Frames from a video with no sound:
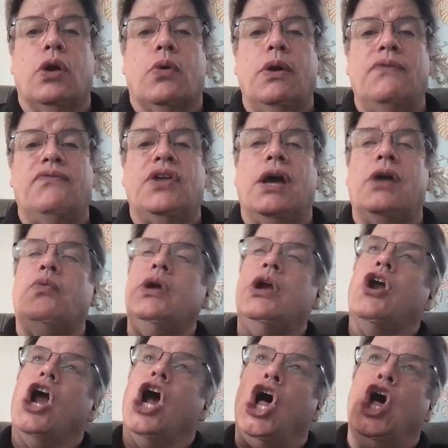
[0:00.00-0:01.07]
we've done. We
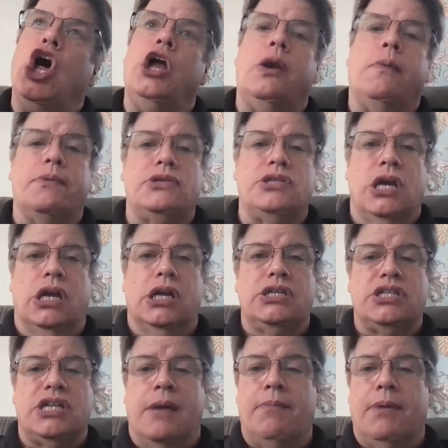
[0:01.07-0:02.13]
are 100% going to
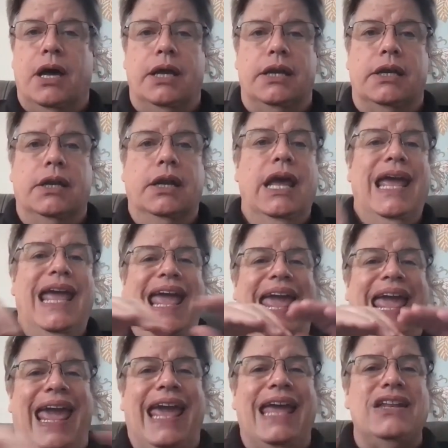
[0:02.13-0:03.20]
stand behind it.
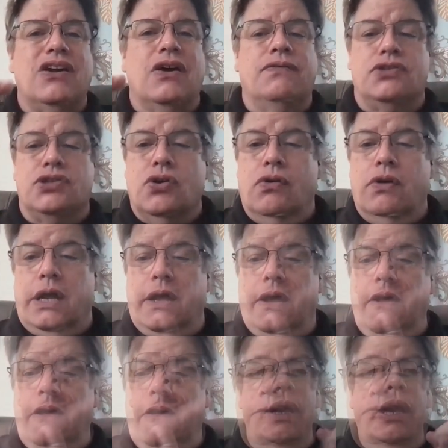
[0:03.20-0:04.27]
End of story.
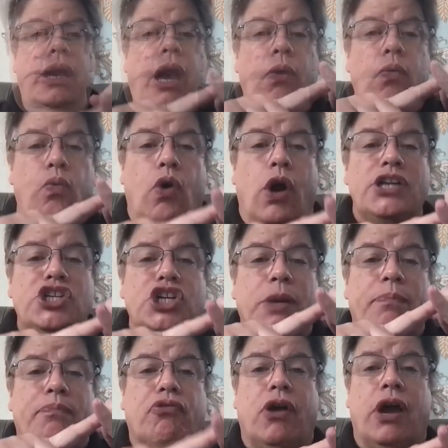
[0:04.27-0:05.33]
I want you to
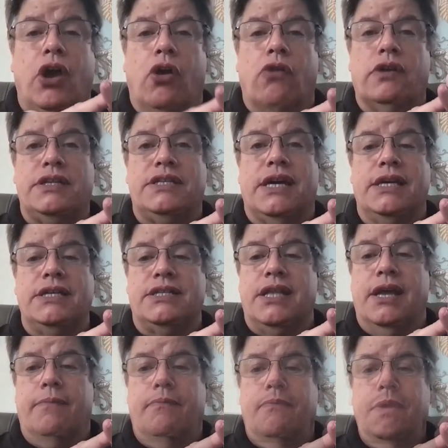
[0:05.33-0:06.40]
prioritize
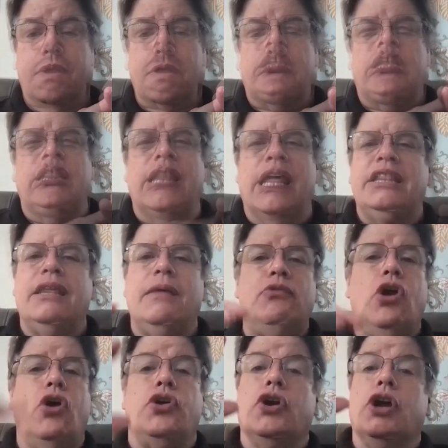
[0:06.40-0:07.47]
them. Let them
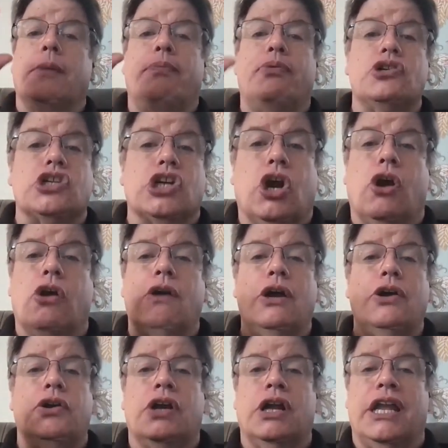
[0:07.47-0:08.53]
know you're going to push a car
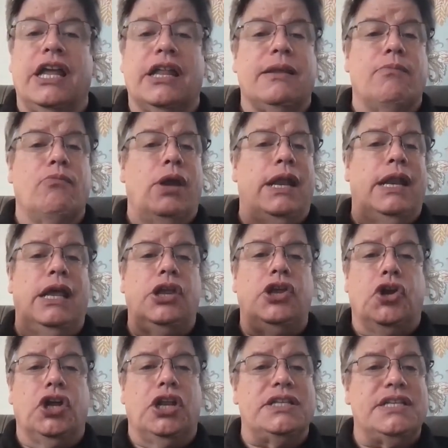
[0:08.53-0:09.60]
out. You're going to get them right in.
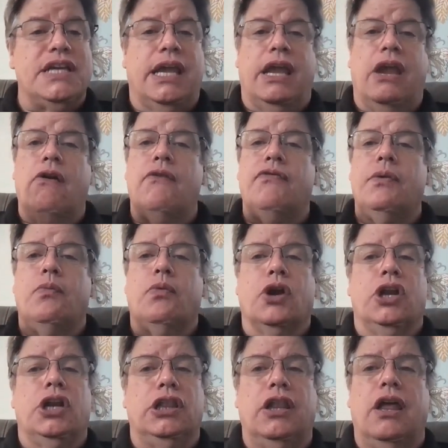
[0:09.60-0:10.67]
You're going to take care of them. We're
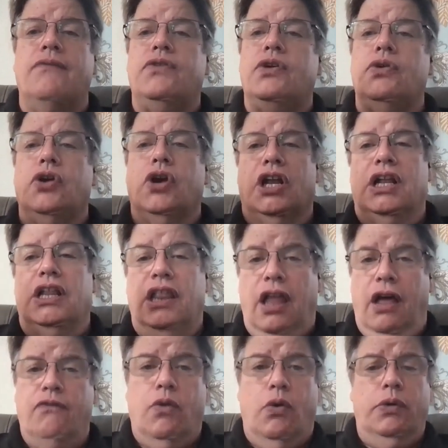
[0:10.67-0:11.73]
going to love you. You're going to
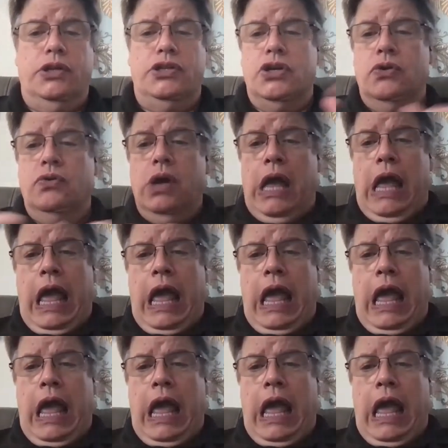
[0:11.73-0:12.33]
love what we do.